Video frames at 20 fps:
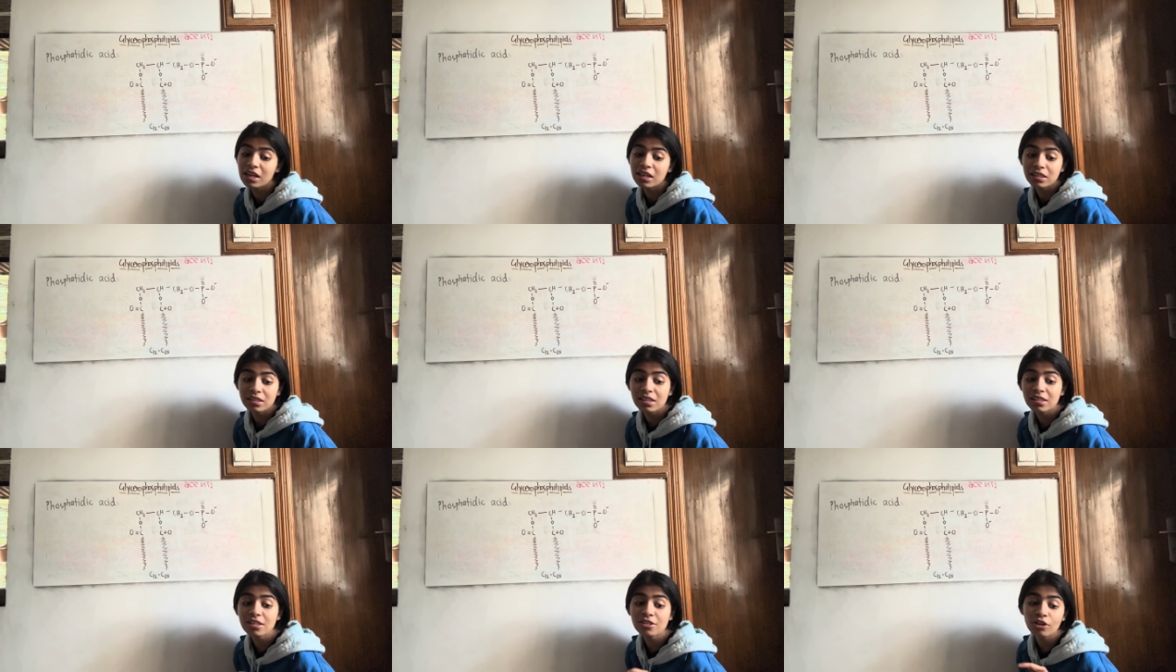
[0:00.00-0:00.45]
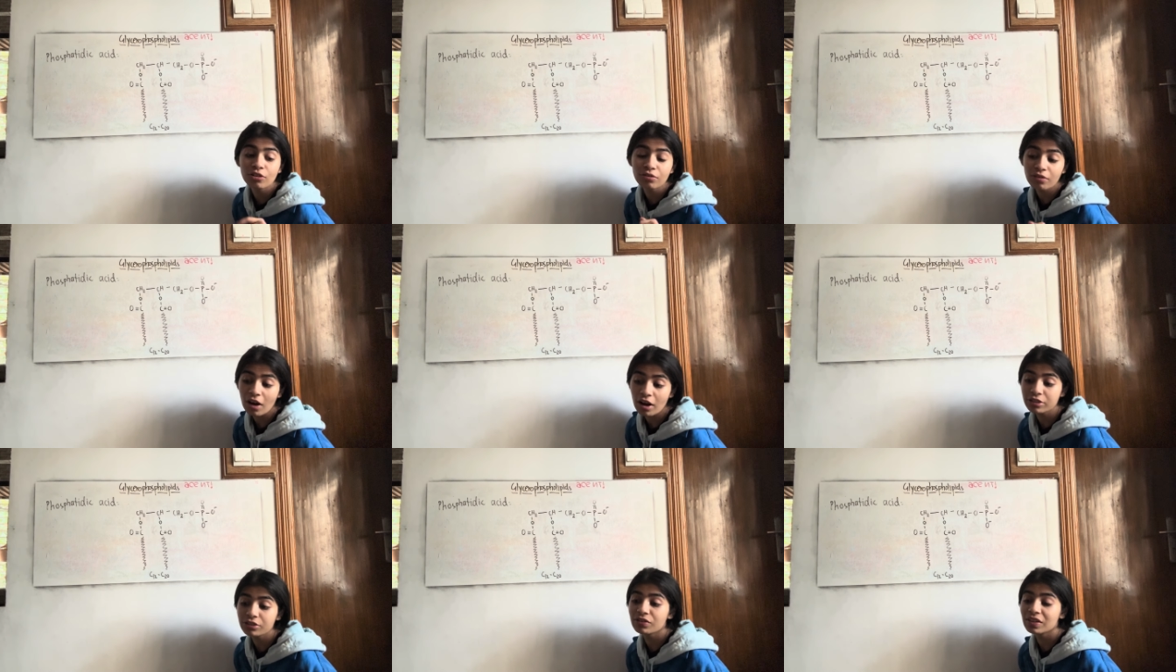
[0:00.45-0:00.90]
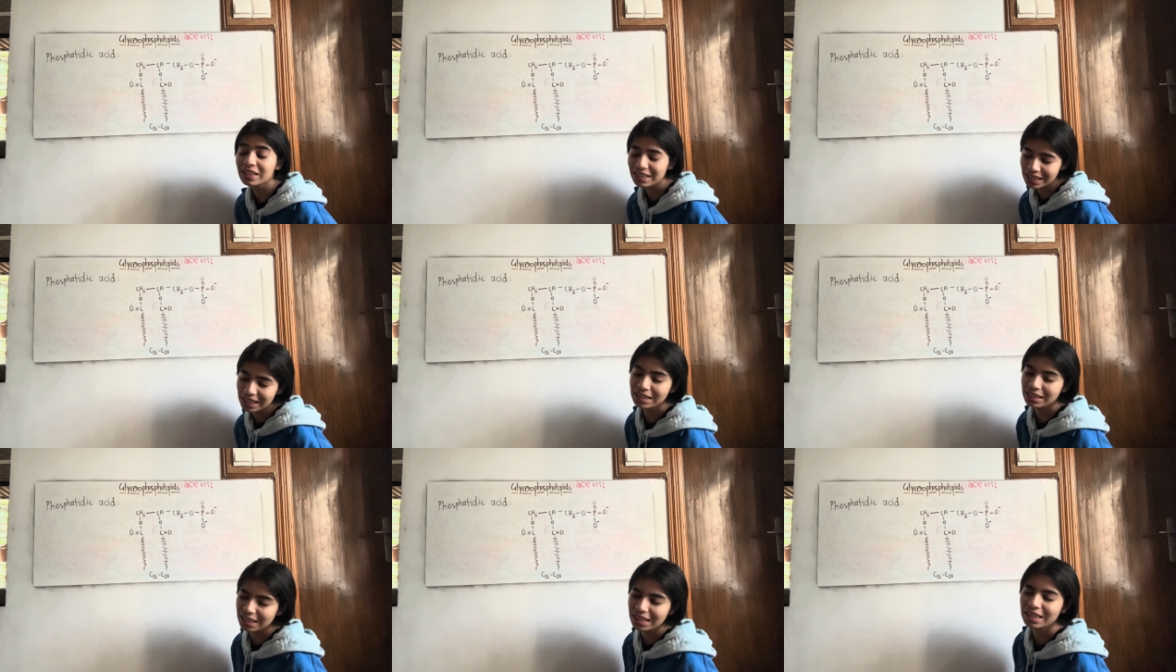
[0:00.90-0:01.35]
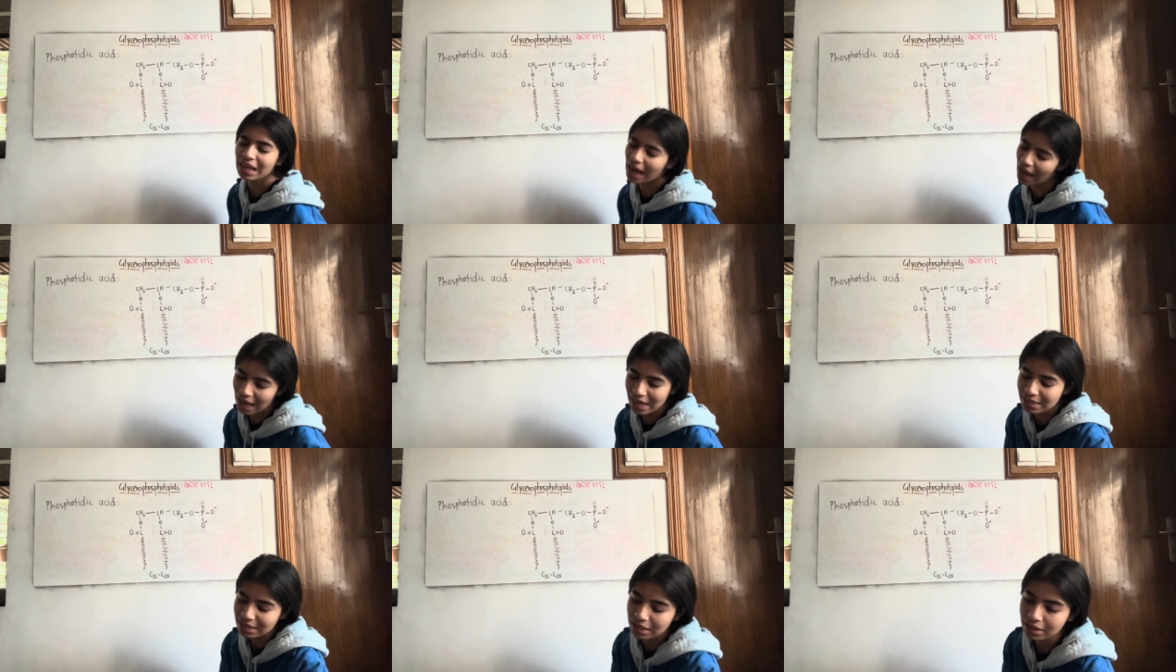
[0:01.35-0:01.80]
This is your phosphatidic
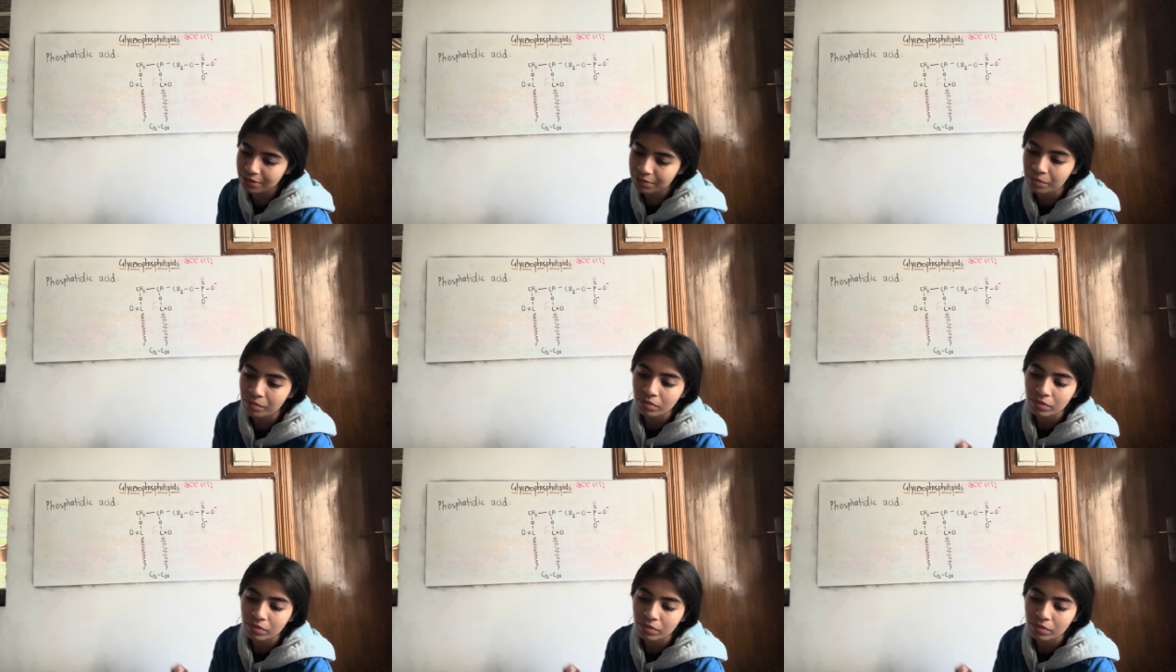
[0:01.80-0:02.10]
acid.